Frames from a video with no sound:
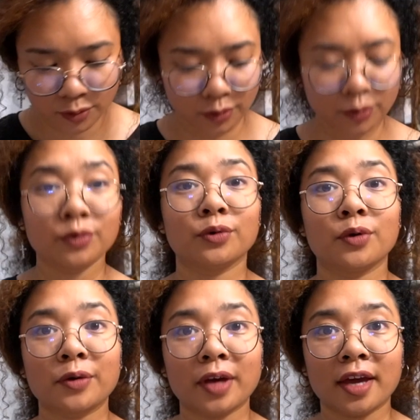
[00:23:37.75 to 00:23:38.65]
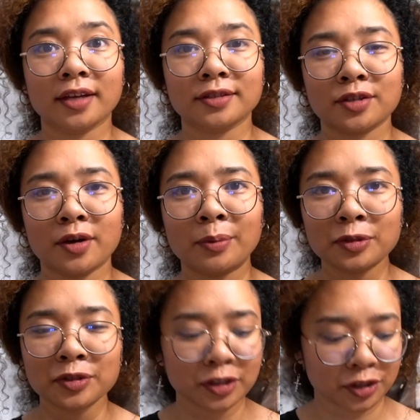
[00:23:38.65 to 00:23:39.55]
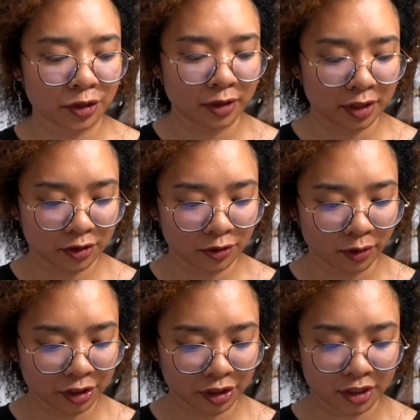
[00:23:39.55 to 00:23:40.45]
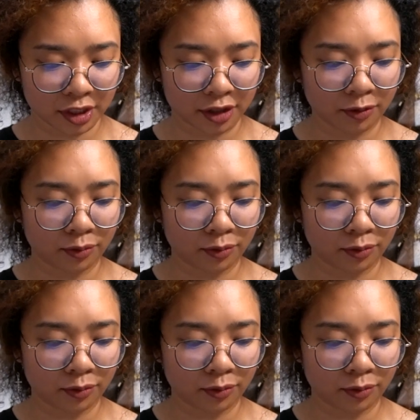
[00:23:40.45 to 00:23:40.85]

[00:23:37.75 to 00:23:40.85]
Ooh, okay. So I'm also going to show these two questions here.